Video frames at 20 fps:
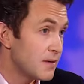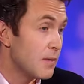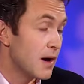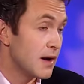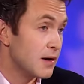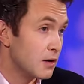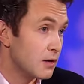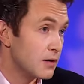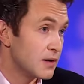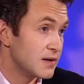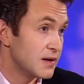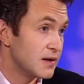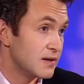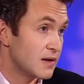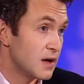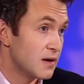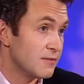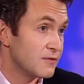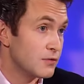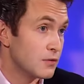straight in,
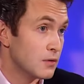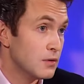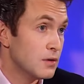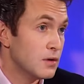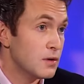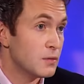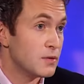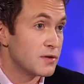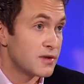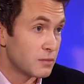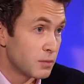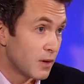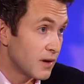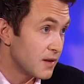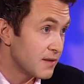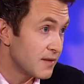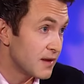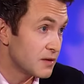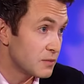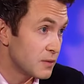pointing out the
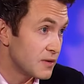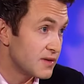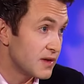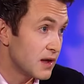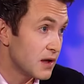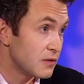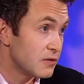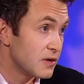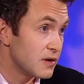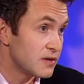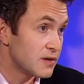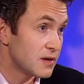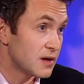glaring fact